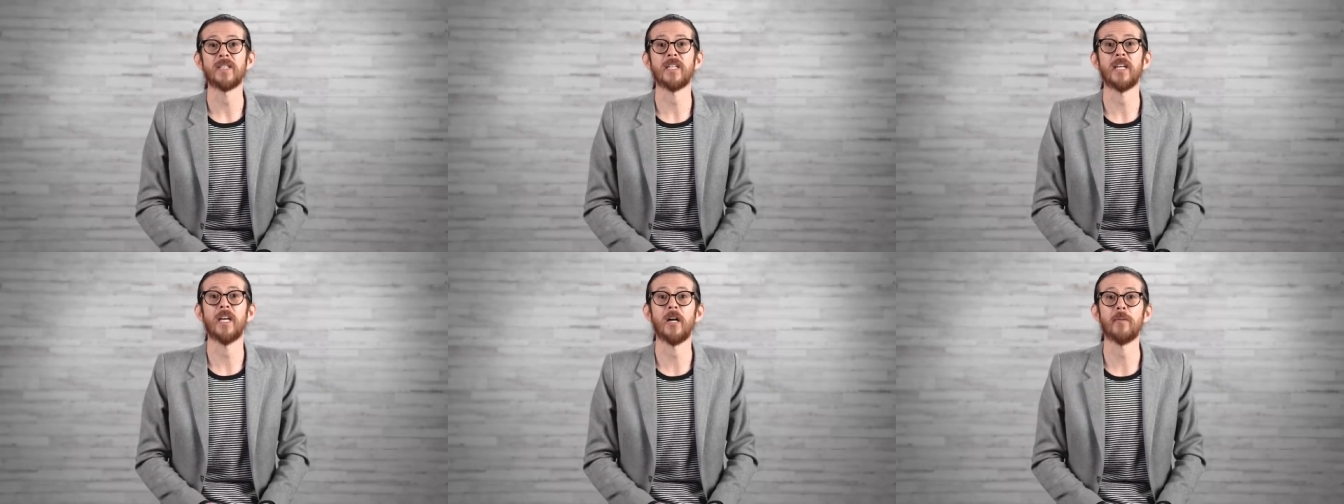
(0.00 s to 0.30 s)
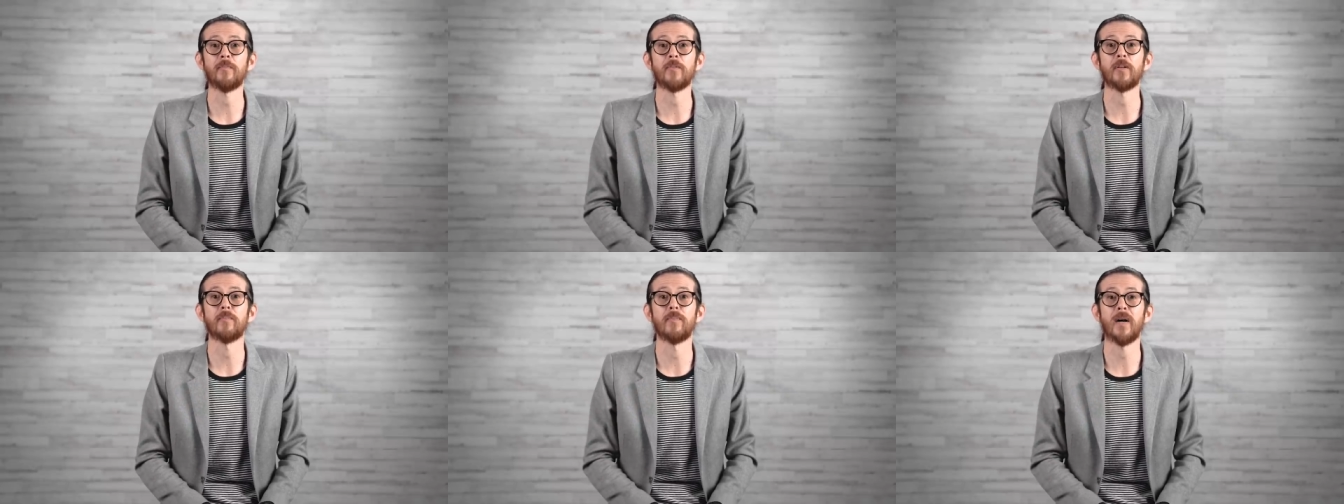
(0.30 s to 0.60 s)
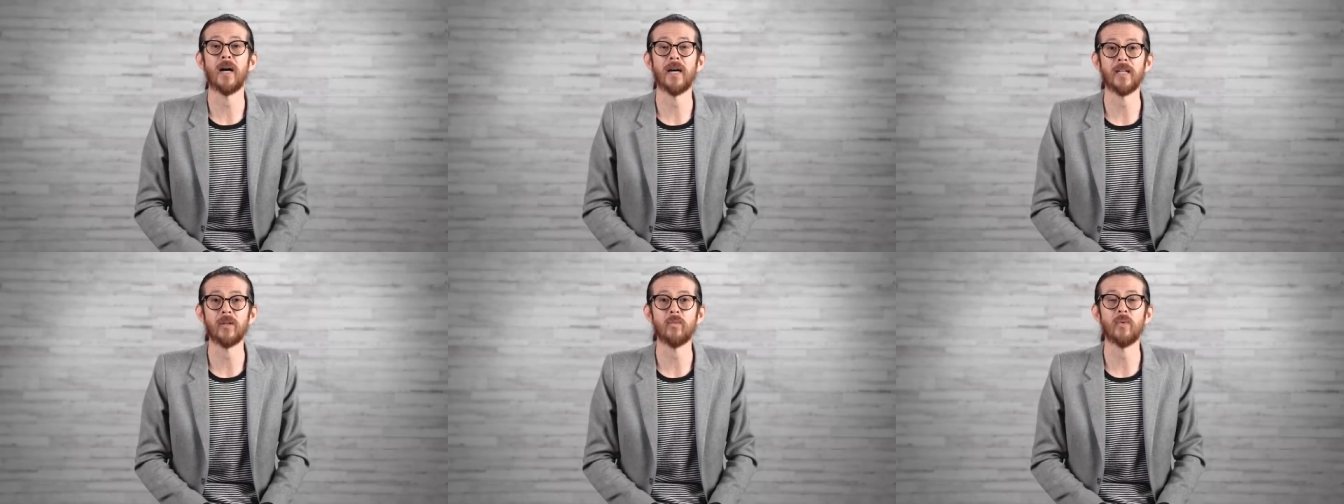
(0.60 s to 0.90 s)
to help your
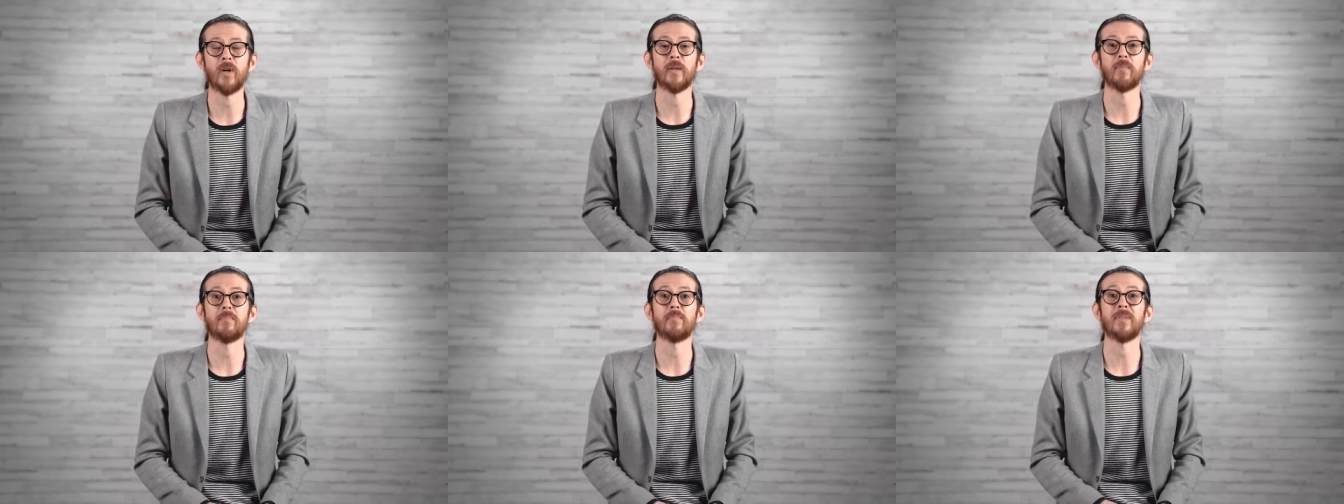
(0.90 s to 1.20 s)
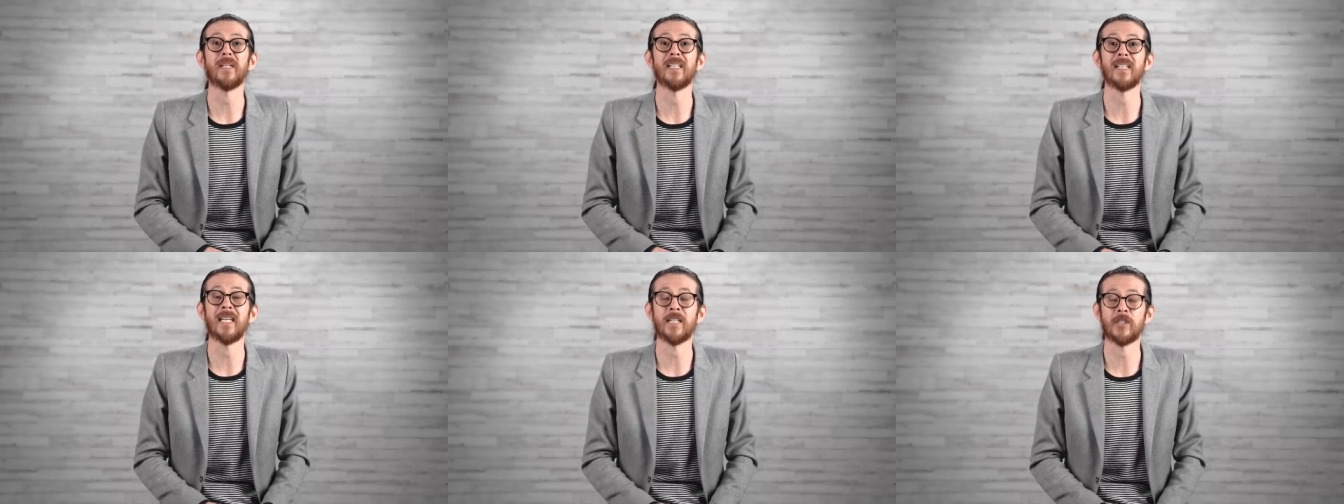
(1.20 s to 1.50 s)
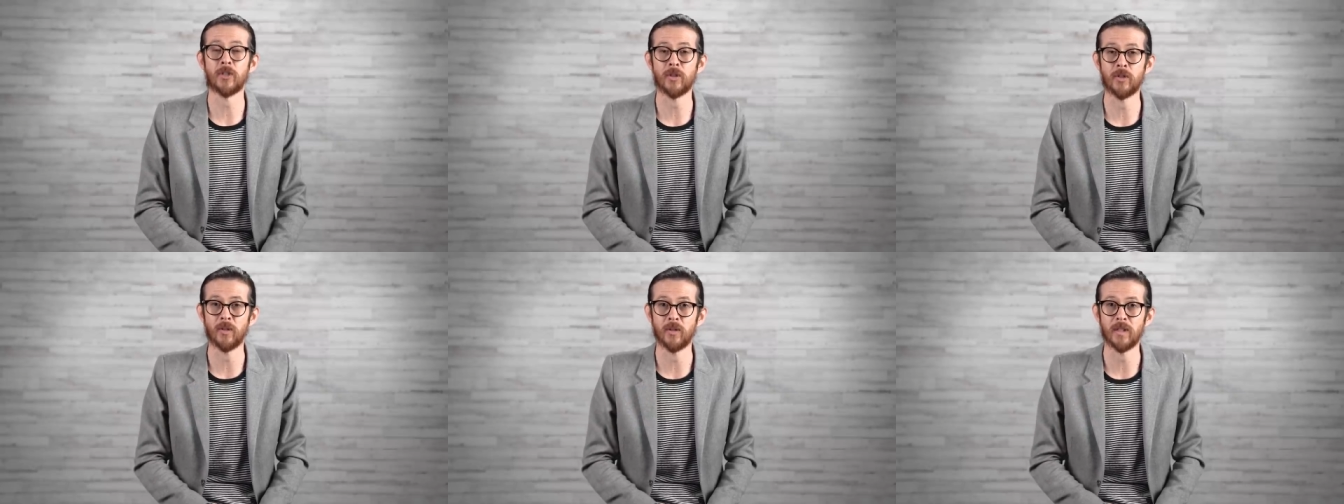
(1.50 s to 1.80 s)
body, what? Be
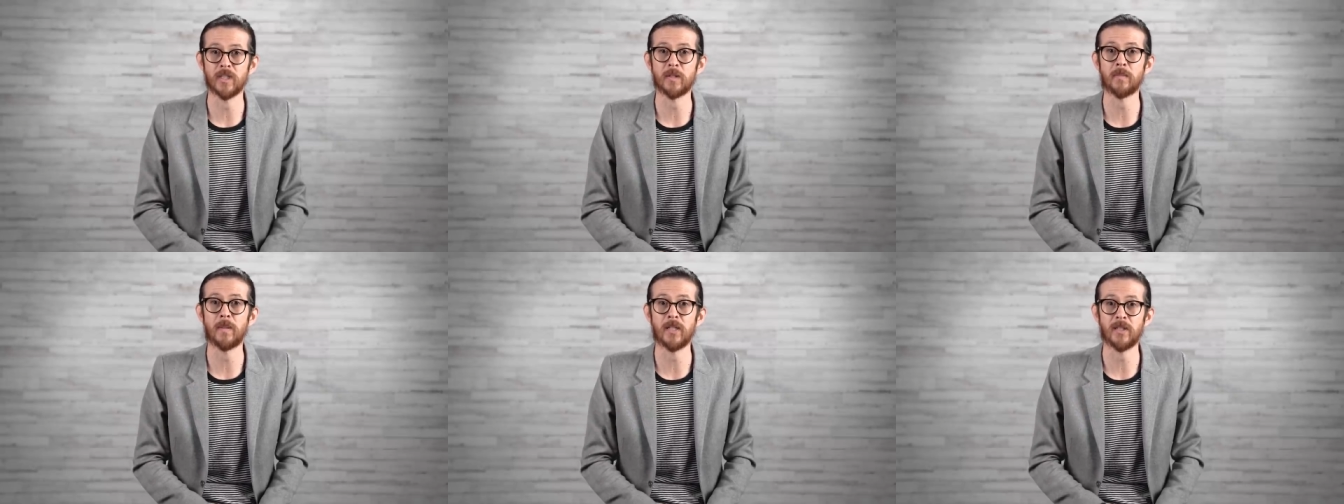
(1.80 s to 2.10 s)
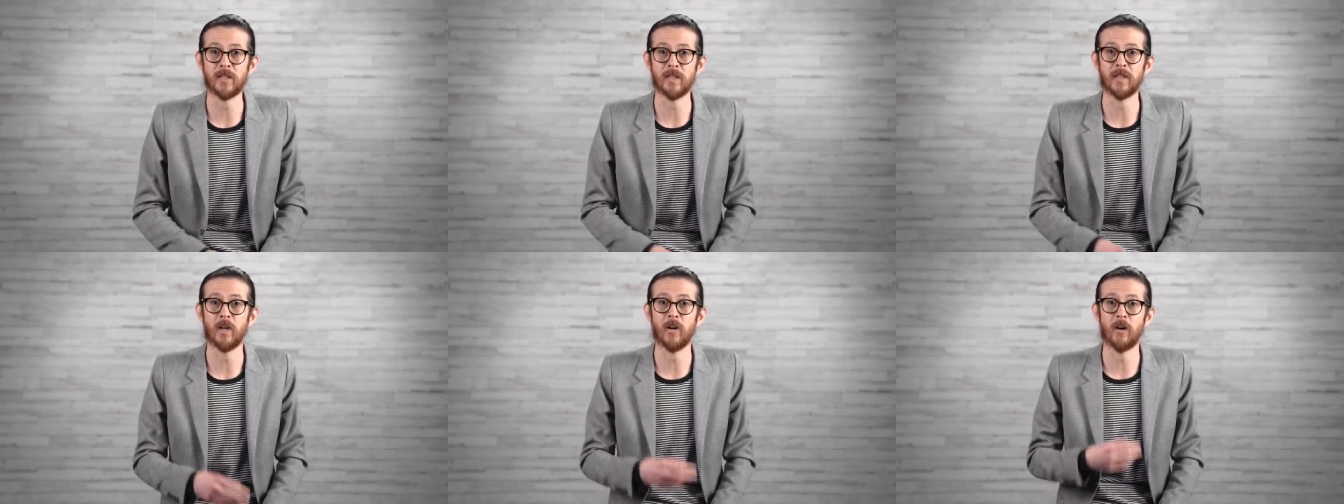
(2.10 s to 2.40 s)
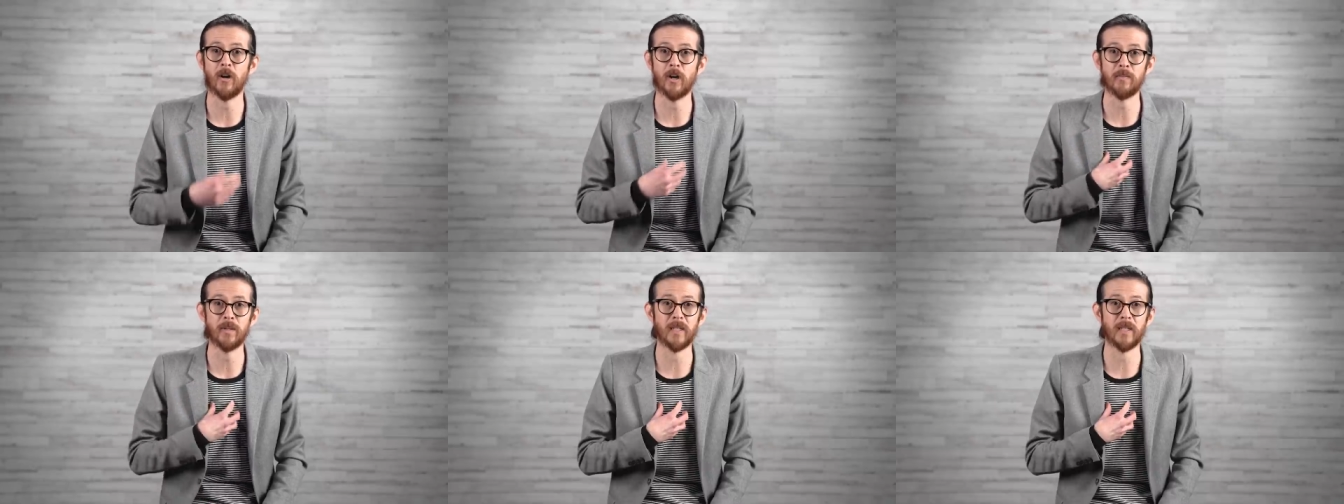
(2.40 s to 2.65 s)
electrical, especially the heart,